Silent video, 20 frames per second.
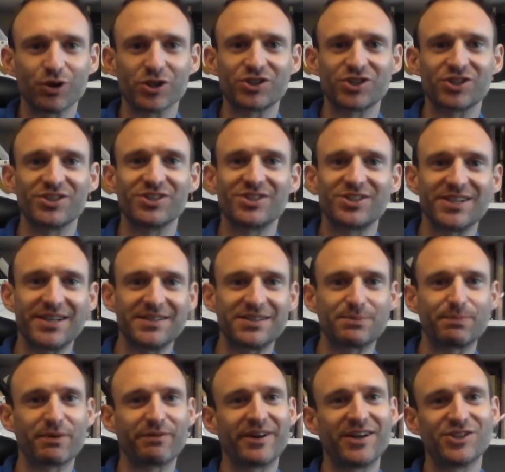Rogers'
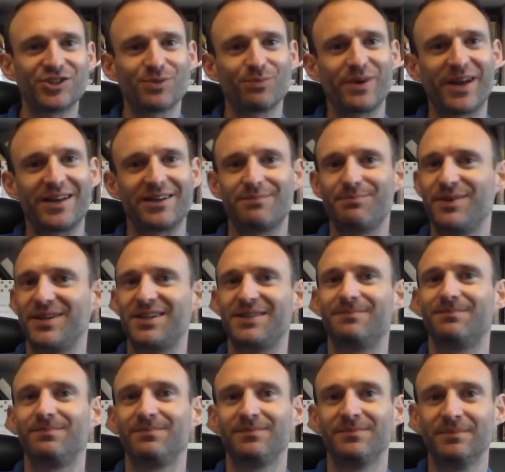inspiration, we had a minute
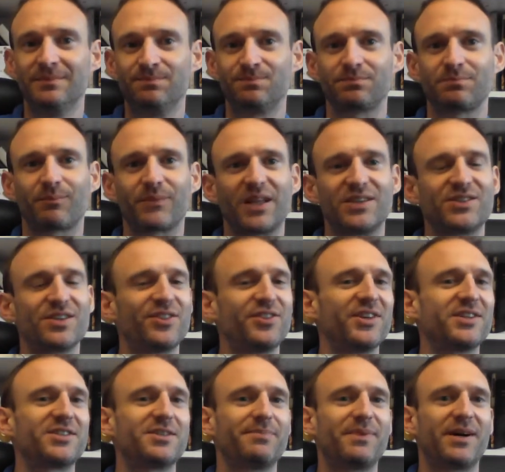to
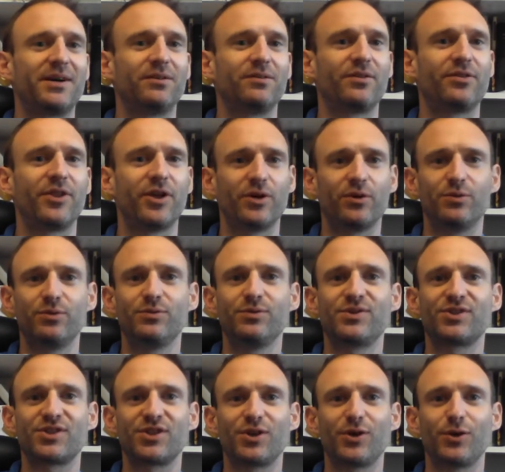think about
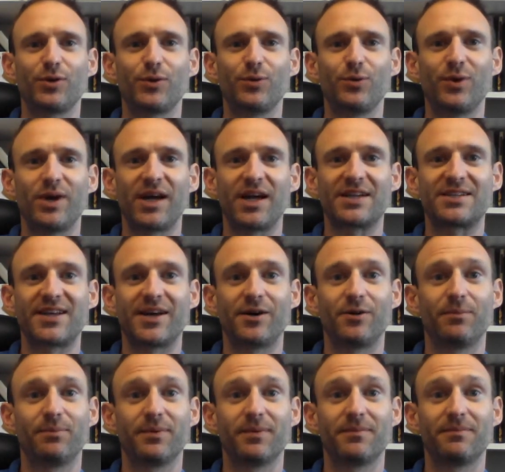those who had
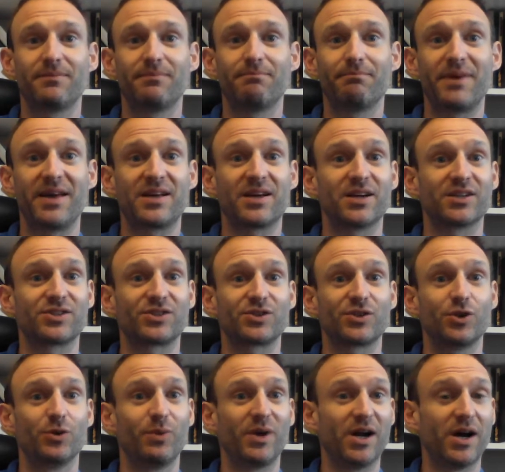helped make us
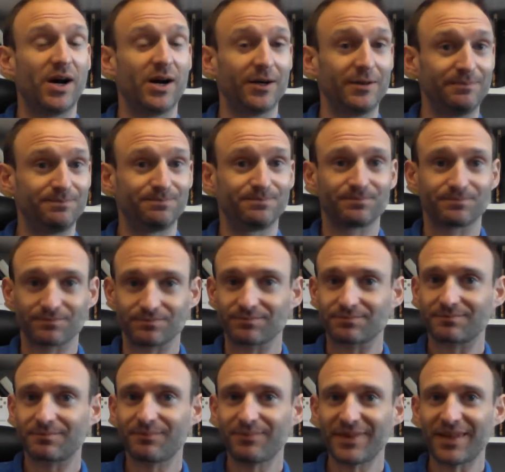who we are.
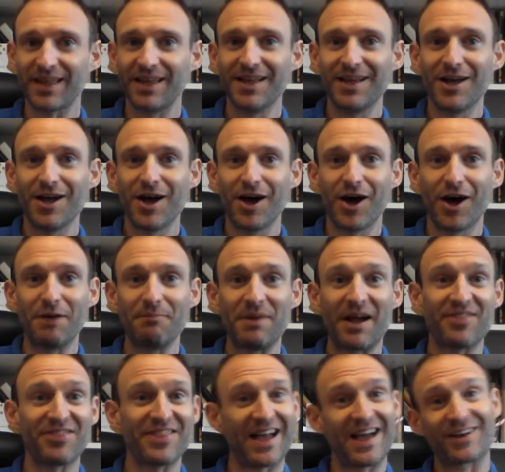
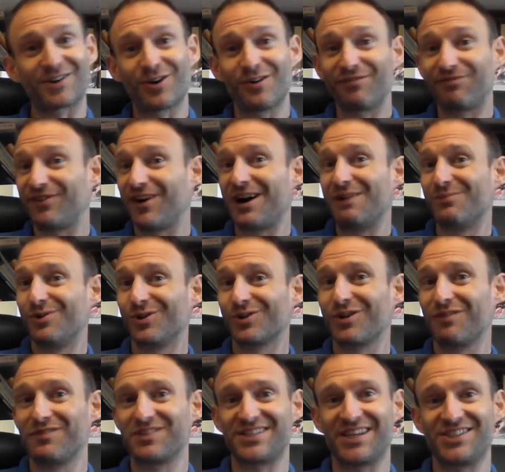And that got far more
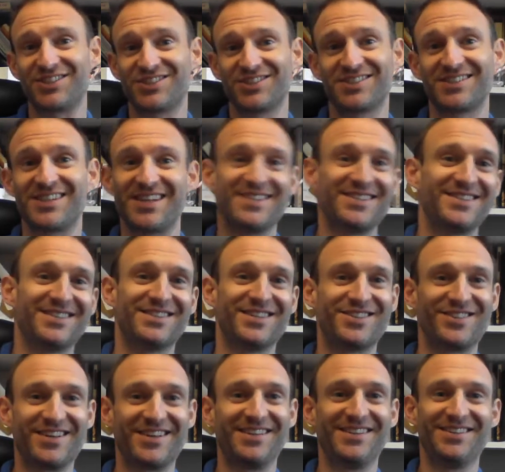conversations than
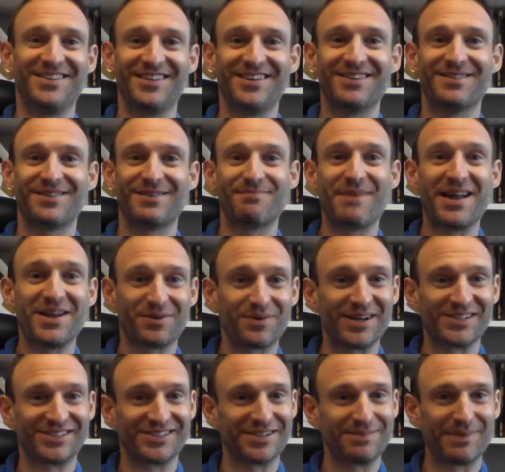the main
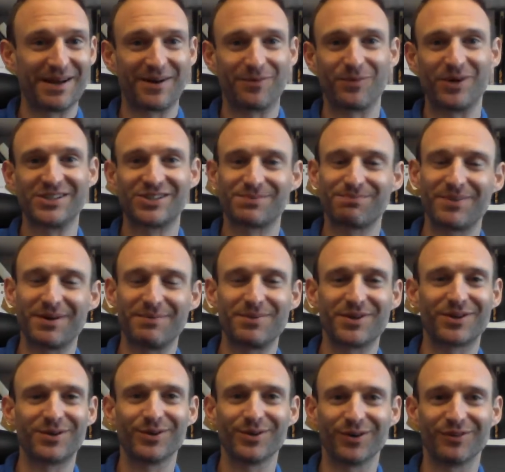question about which
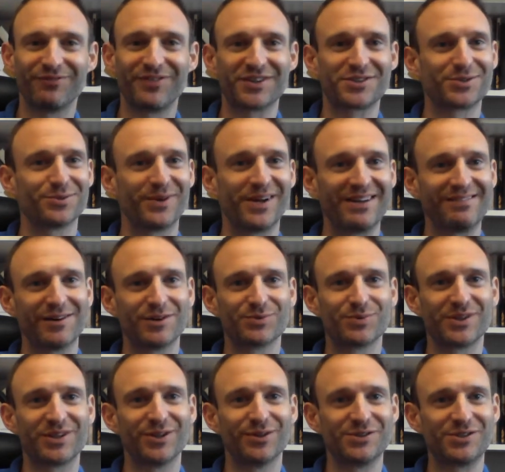biblical or fictional heroes
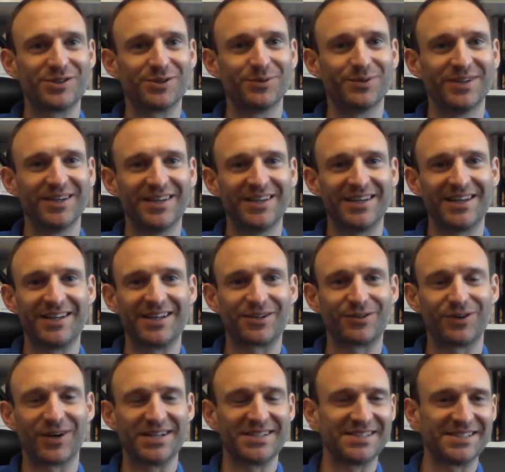we'd look to in a
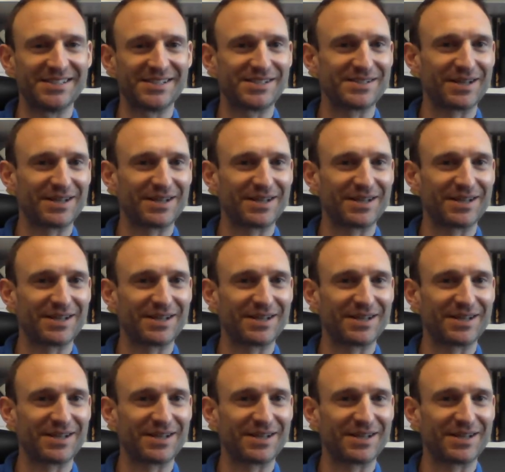crisis.